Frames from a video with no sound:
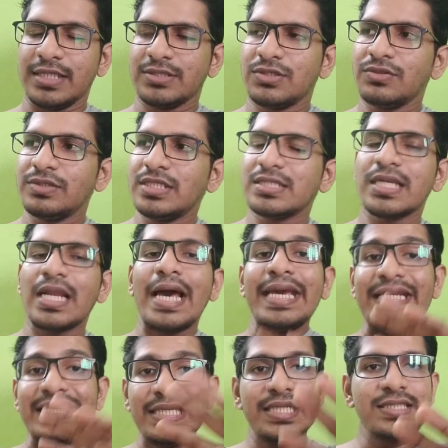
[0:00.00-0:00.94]
So this
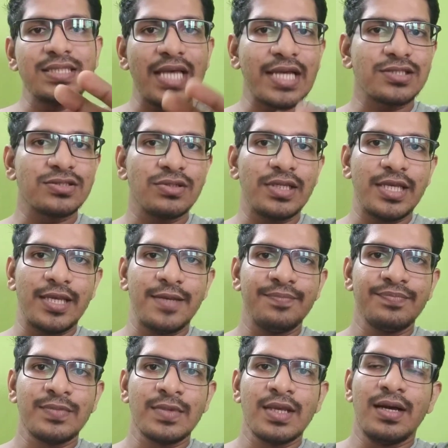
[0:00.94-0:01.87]
right is
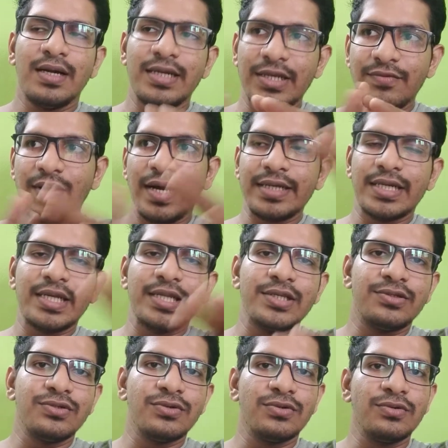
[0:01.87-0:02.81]
actually divided
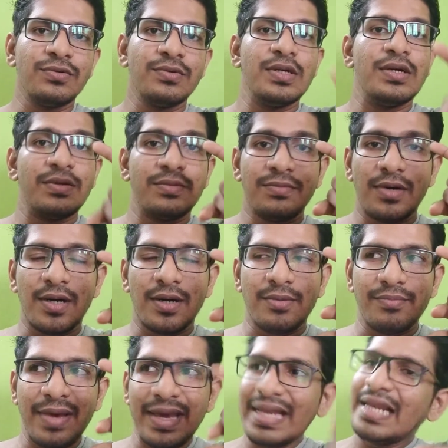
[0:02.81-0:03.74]
into
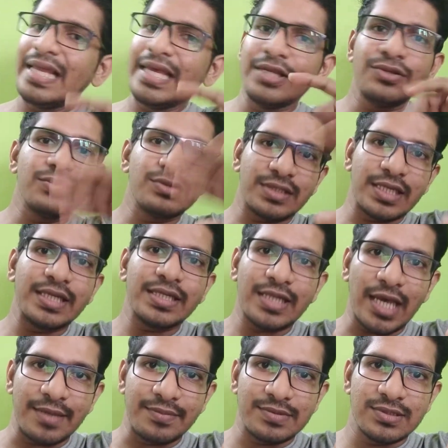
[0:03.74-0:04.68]
mainly into three
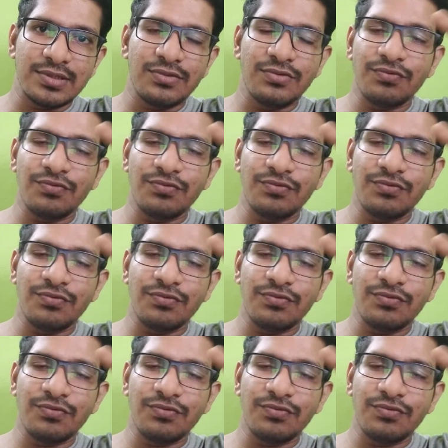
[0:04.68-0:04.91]
types.